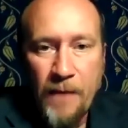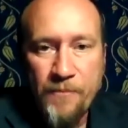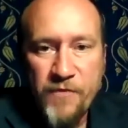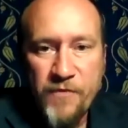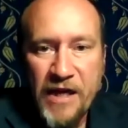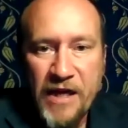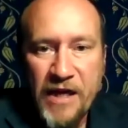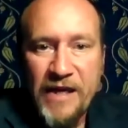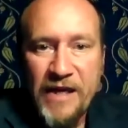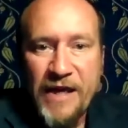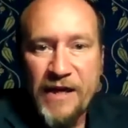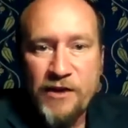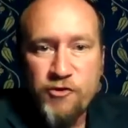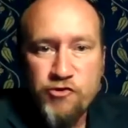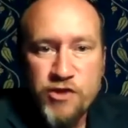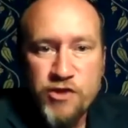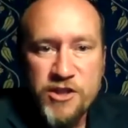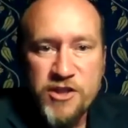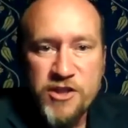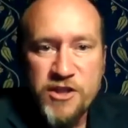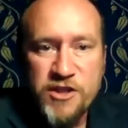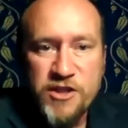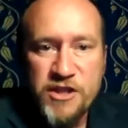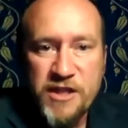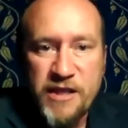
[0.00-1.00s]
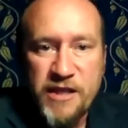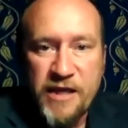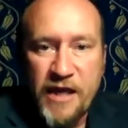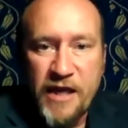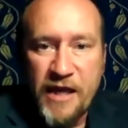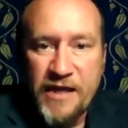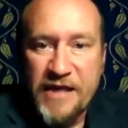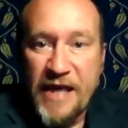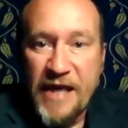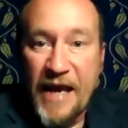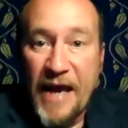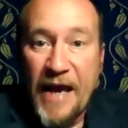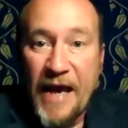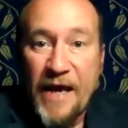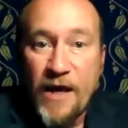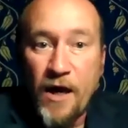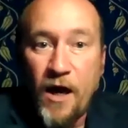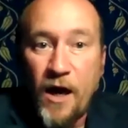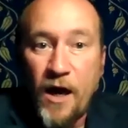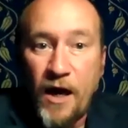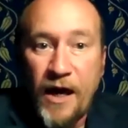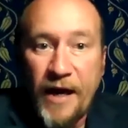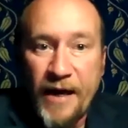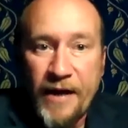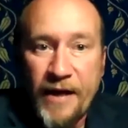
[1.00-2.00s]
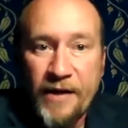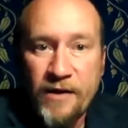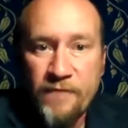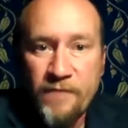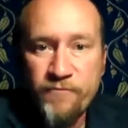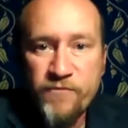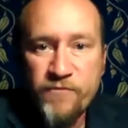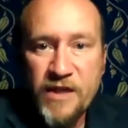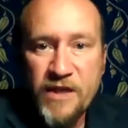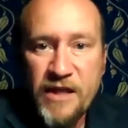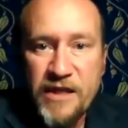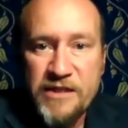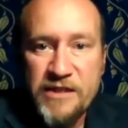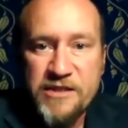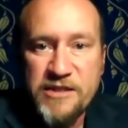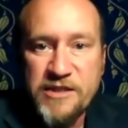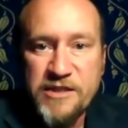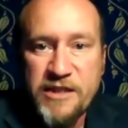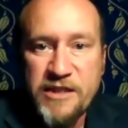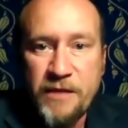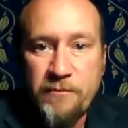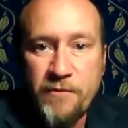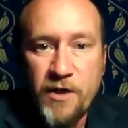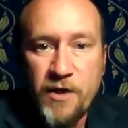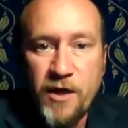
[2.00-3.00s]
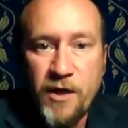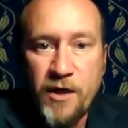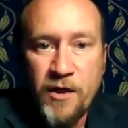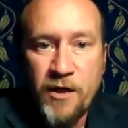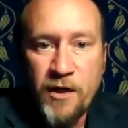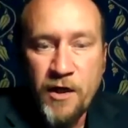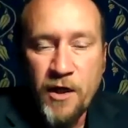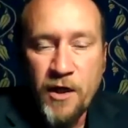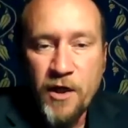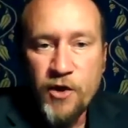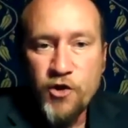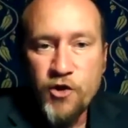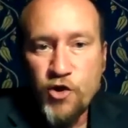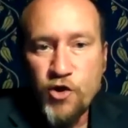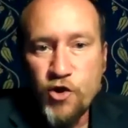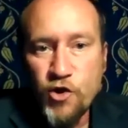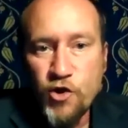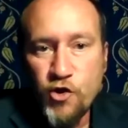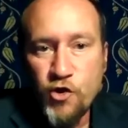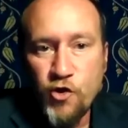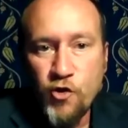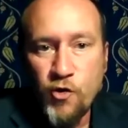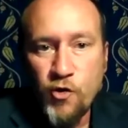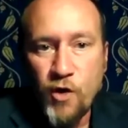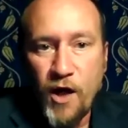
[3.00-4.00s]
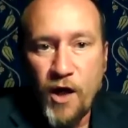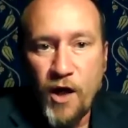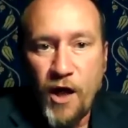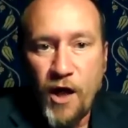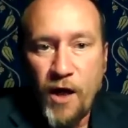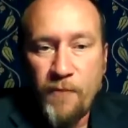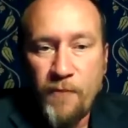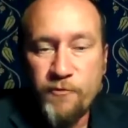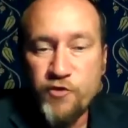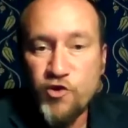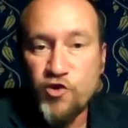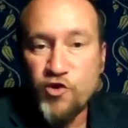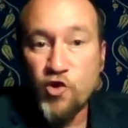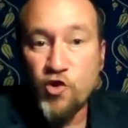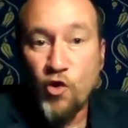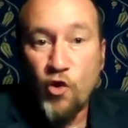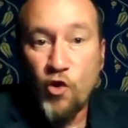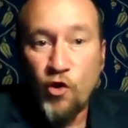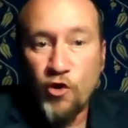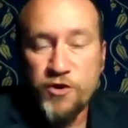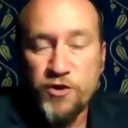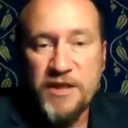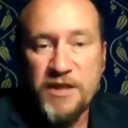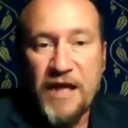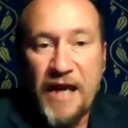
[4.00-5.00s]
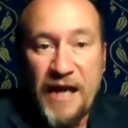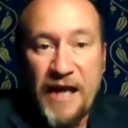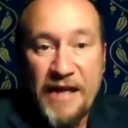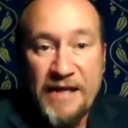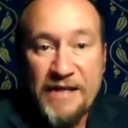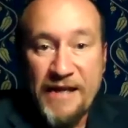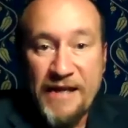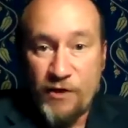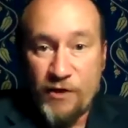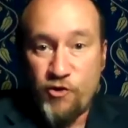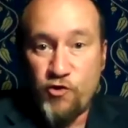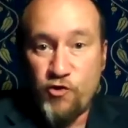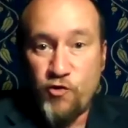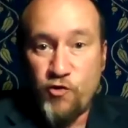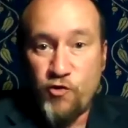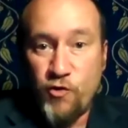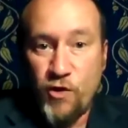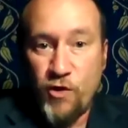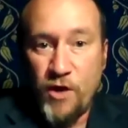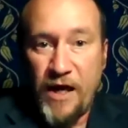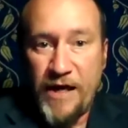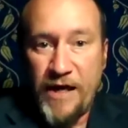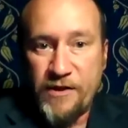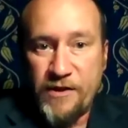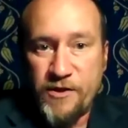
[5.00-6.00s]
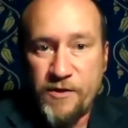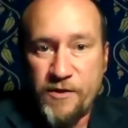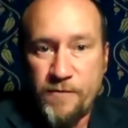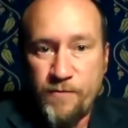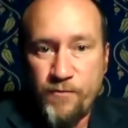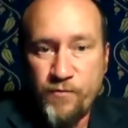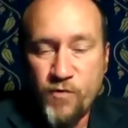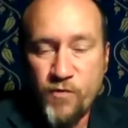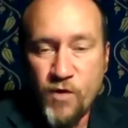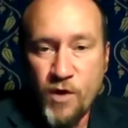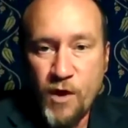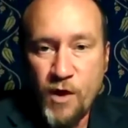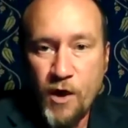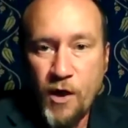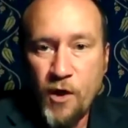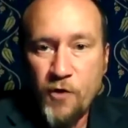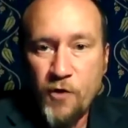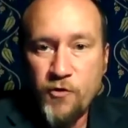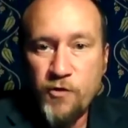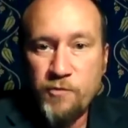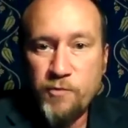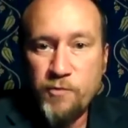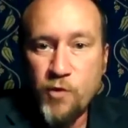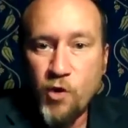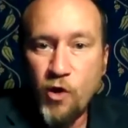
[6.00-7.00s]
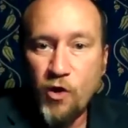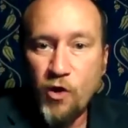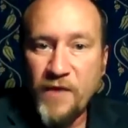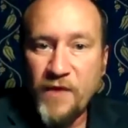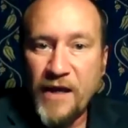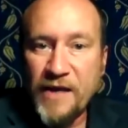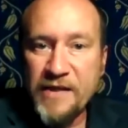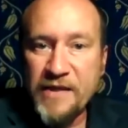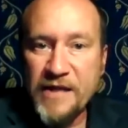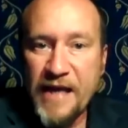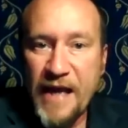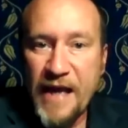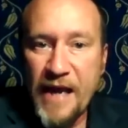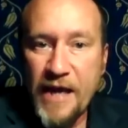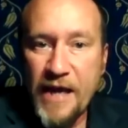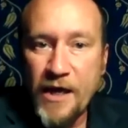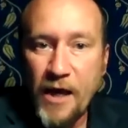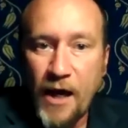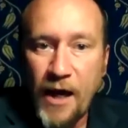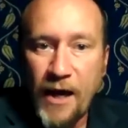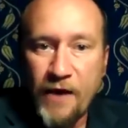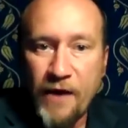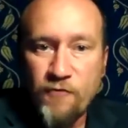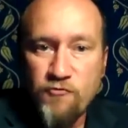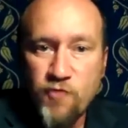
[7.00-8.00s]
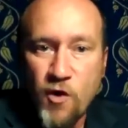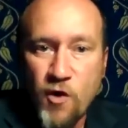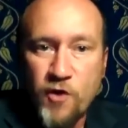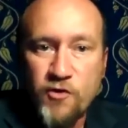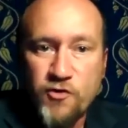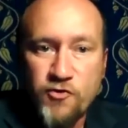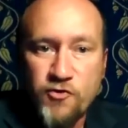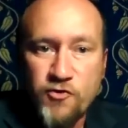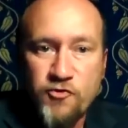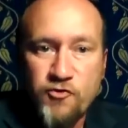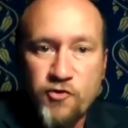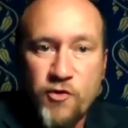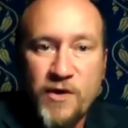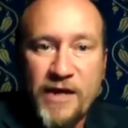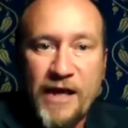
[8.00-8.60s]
electricity and AI is similar to source and natural light. The more that AI runs through